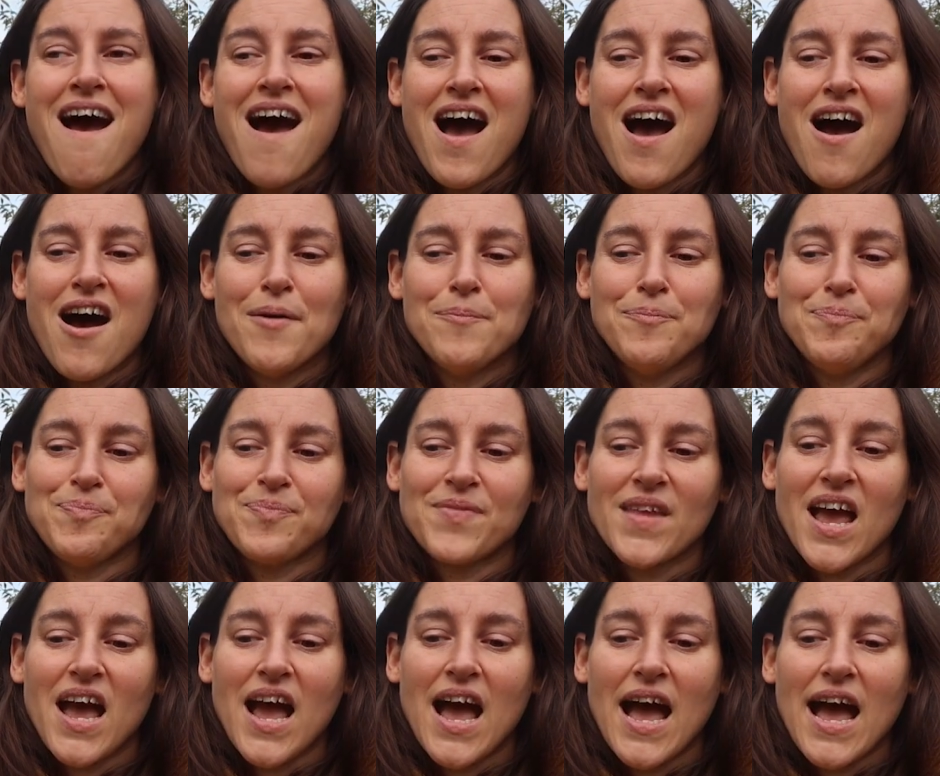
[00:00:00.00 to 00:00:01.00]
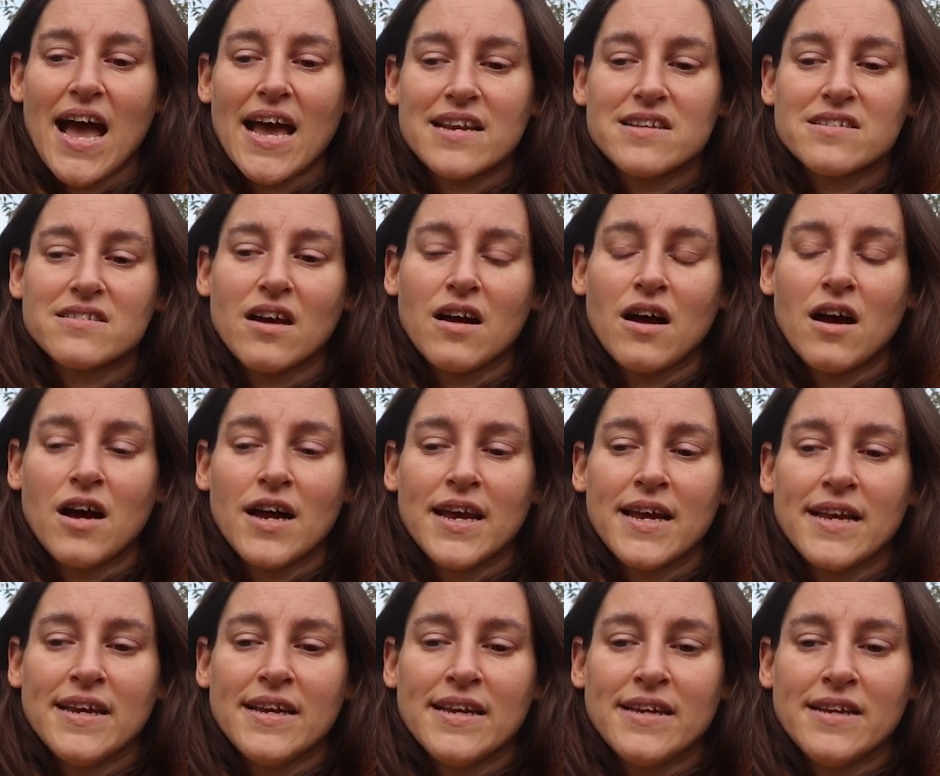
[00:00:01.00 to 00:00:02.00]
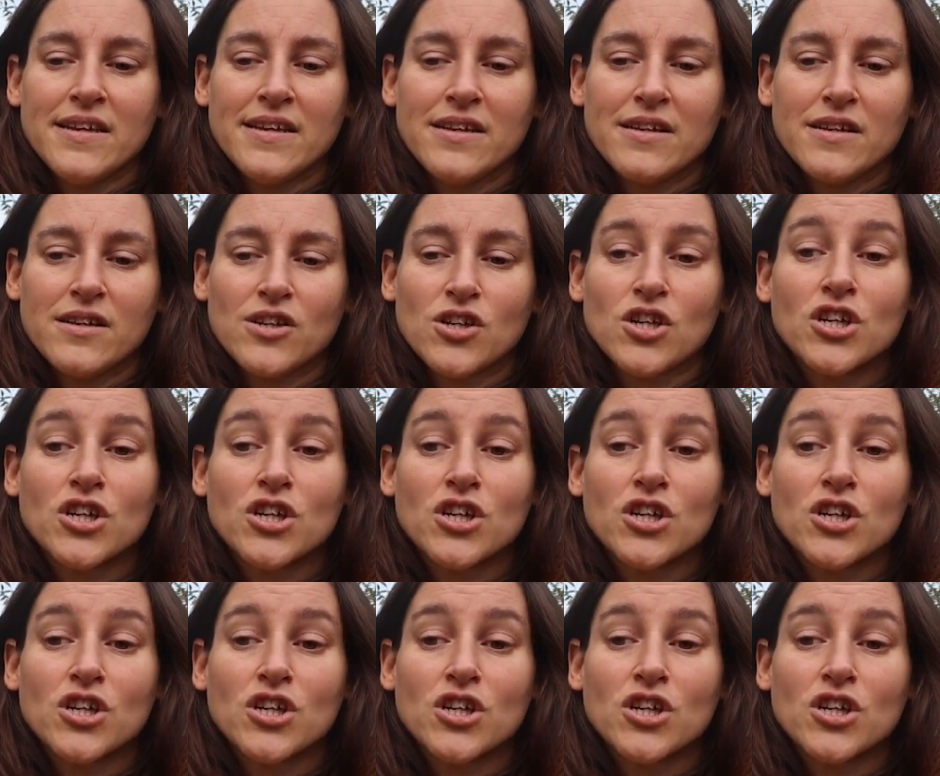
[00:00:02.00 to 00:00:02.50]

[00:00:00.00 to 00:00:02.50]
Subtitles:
And I